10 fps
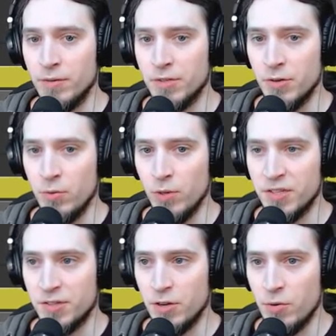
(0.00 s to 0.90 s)
So
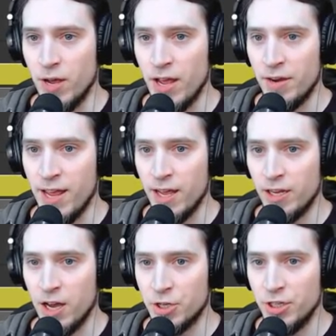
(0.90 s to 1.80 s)
let's go add, gosh
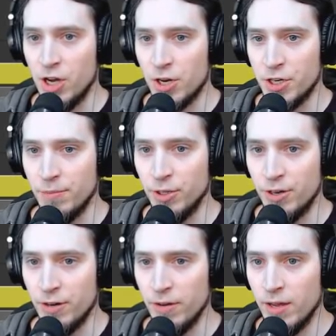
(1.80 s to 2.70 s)
gosh Gaussian
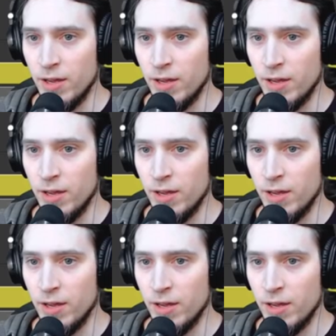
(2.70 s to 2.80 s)
blur.